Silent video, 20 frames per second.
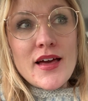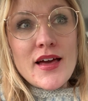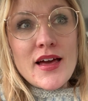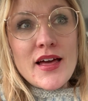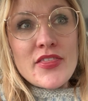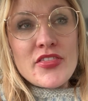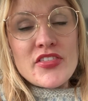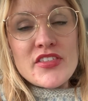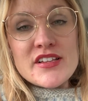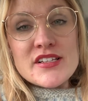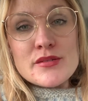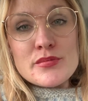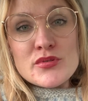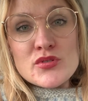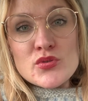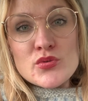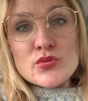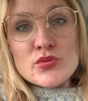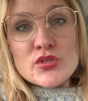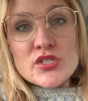And this
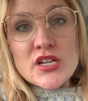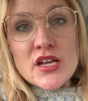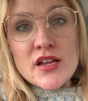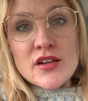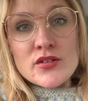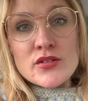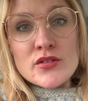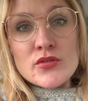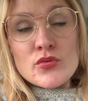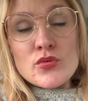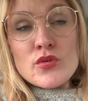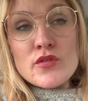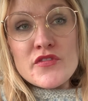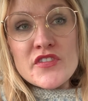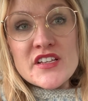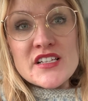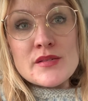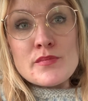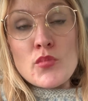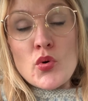was all done, all of
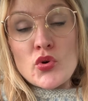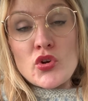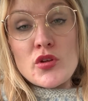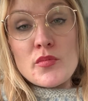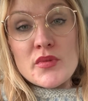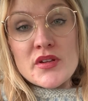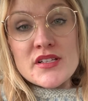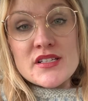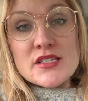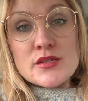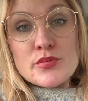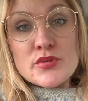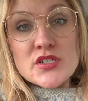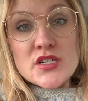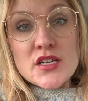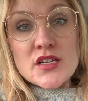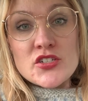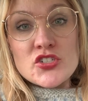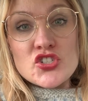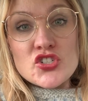these monuments were
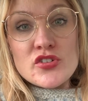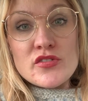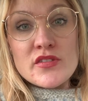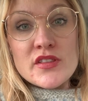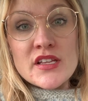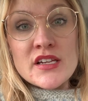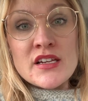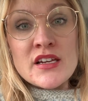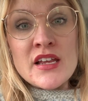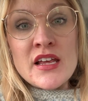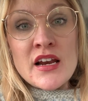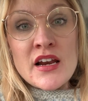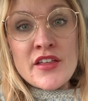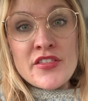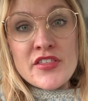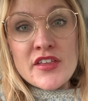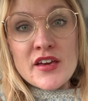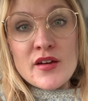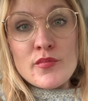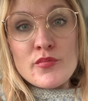done during the
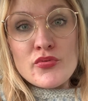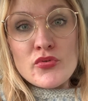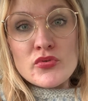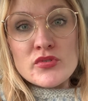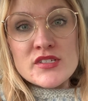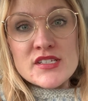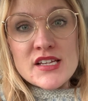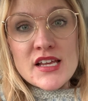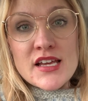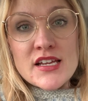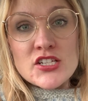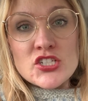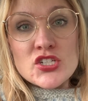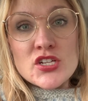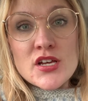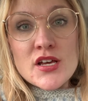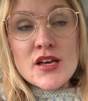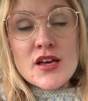Neolithic and Bronze Age